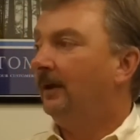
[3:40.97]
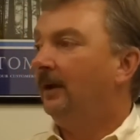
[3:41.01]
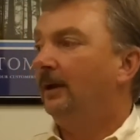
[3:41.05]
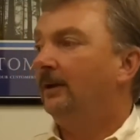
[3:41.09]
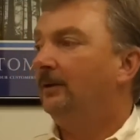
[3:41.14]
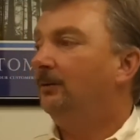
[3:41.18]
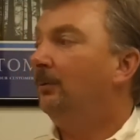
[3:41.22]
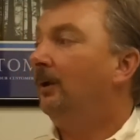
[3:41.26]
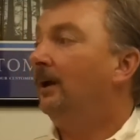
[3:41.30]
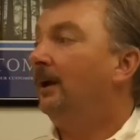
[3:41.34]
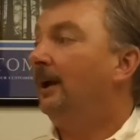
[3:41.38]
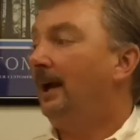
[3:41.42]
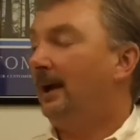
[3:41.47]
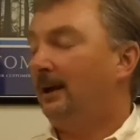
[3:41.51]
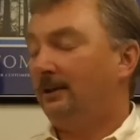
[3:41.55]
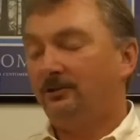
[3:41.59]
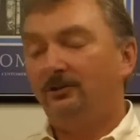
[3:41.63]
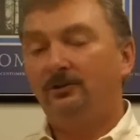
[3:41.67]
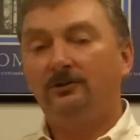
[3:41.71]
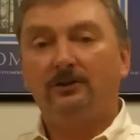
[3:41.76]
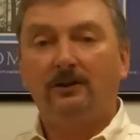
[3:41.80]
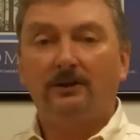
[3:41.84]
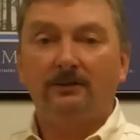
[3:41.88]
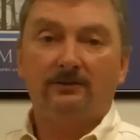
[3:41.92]
You want to
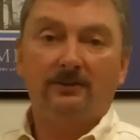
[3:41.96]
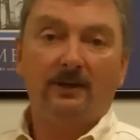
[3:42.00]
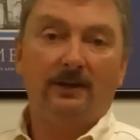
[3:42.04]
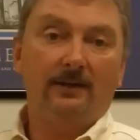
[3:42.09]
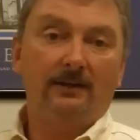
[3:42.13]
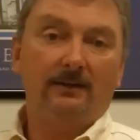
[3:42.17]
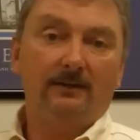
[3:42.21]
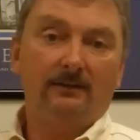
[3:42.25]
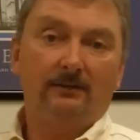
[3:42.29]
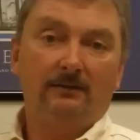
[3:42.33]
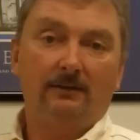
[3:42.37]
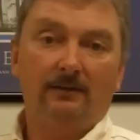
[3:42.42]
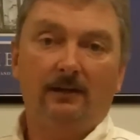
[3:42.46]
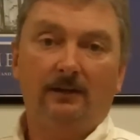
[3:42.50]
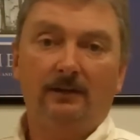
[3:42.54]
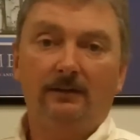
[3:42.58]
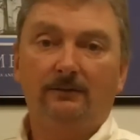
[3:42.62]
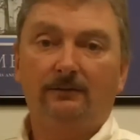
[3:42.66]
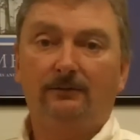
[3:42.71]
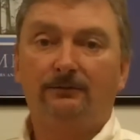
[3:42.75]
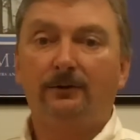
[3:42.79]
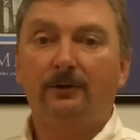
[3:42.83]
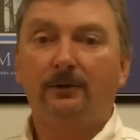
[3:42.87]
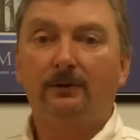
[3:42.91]
actually change that as
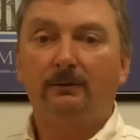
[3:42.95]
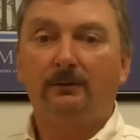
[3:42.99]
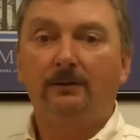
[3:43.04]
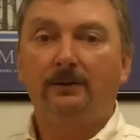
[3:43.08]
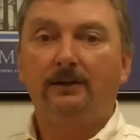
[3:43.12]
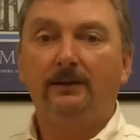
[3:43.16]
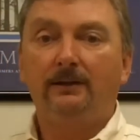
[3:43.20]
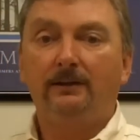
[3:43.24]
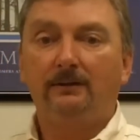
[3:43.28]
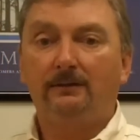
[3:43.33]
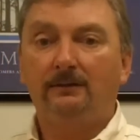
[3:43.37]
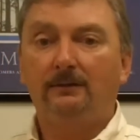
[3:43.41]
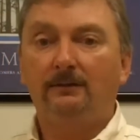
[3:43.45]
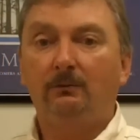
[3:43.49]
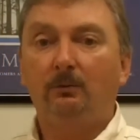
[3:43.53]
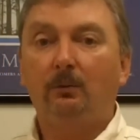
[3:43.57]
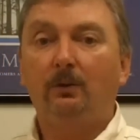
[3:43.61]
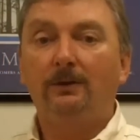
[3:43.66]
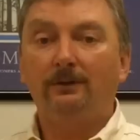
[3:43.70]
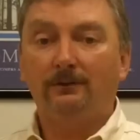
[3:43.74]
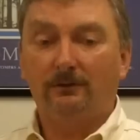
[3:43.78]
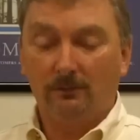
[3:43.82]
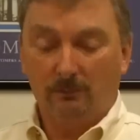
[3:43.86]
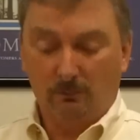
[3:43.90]
frequently as
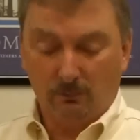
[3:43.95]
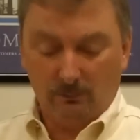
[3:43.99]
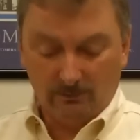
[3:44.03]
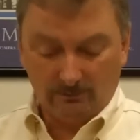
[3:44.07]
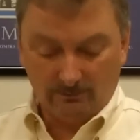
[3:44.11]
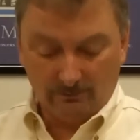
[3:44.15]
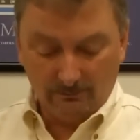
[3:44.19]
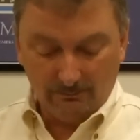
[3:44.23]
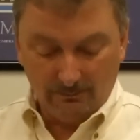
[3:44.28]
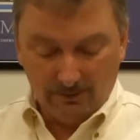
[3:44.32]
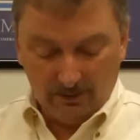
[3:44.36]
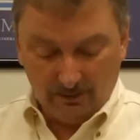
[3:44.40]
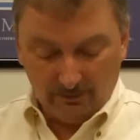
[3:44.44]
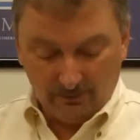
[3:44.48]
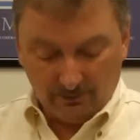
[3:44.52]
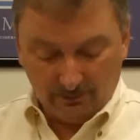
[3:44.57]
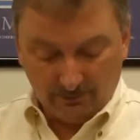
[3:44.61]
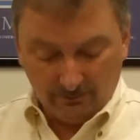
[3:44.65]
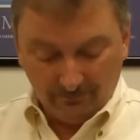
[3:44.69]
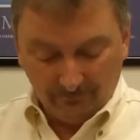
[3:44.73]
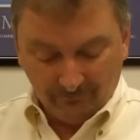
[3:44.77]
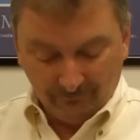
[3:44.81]
once a month.